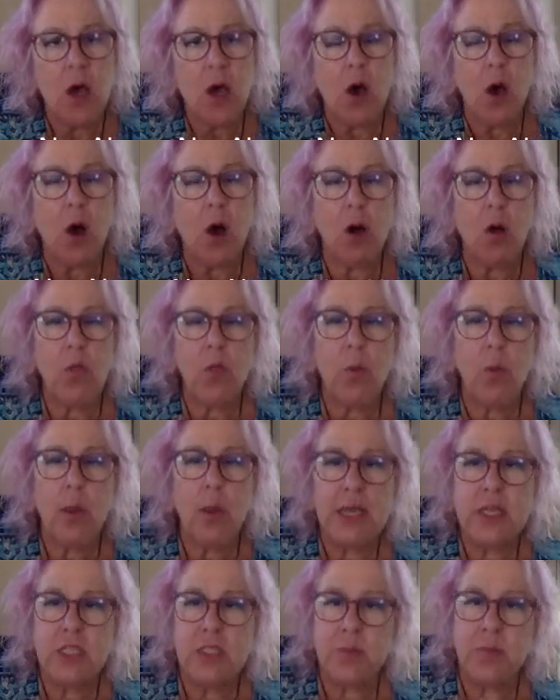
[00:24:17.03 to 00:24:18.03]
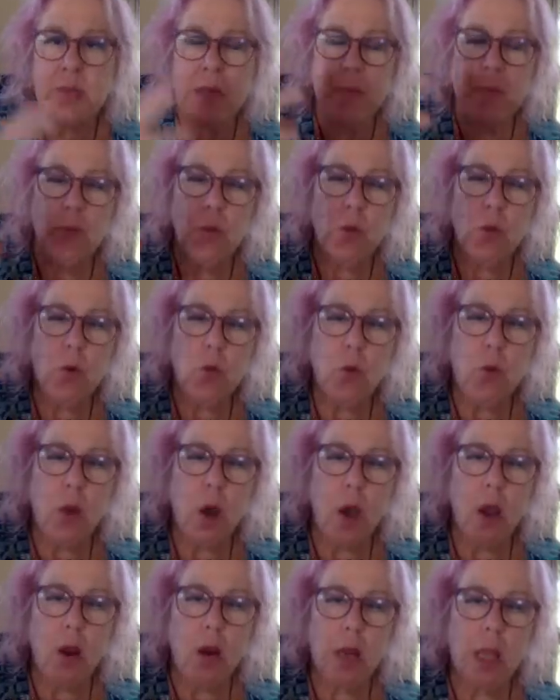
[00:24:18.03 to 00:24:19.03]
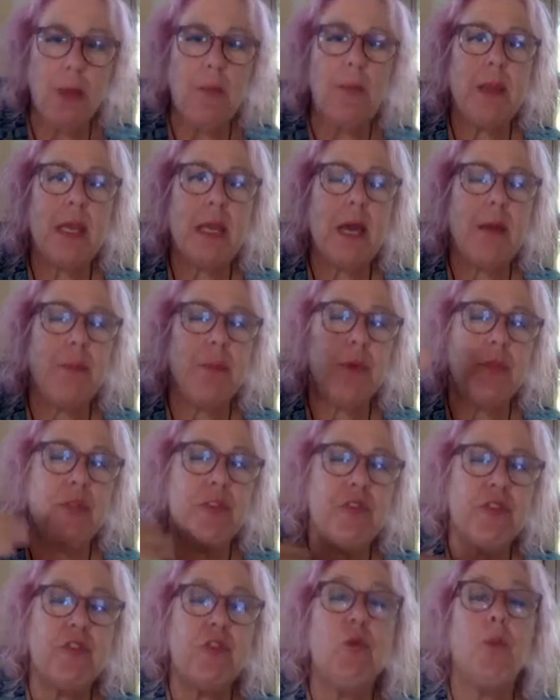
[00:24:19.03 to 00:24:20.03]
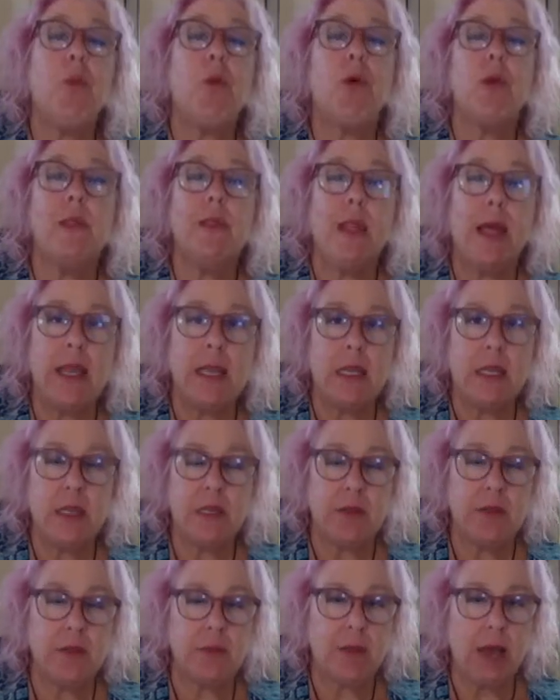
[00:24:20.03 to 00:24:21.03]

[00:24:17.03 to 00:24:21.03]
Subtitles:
all the way to people who are coming up with super enlightened